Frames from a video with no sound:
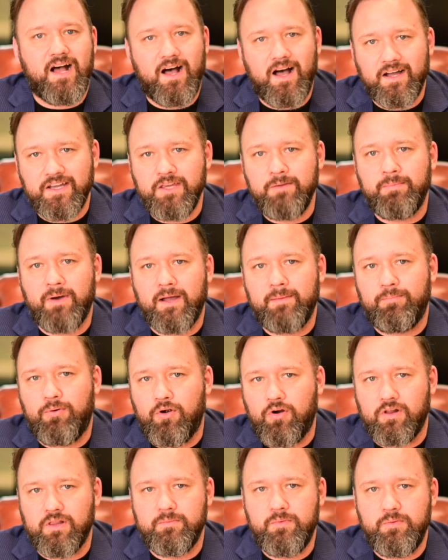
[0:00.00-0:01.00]
an Occupy
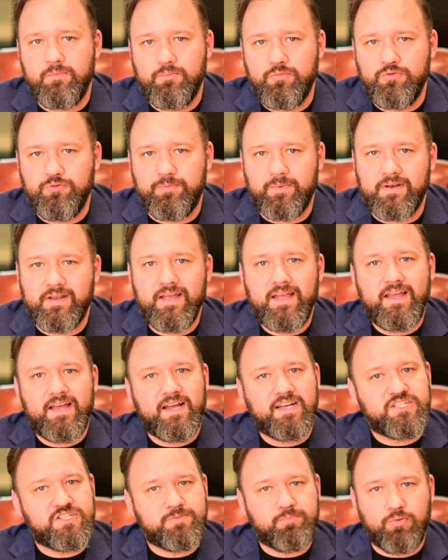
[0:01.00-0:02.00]
Parliament movement
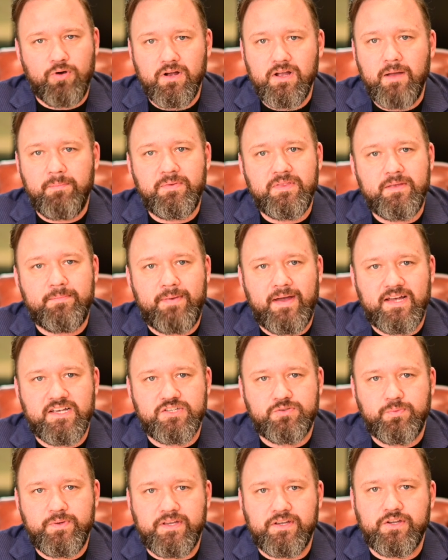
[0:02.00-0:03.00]
has sprung up in the past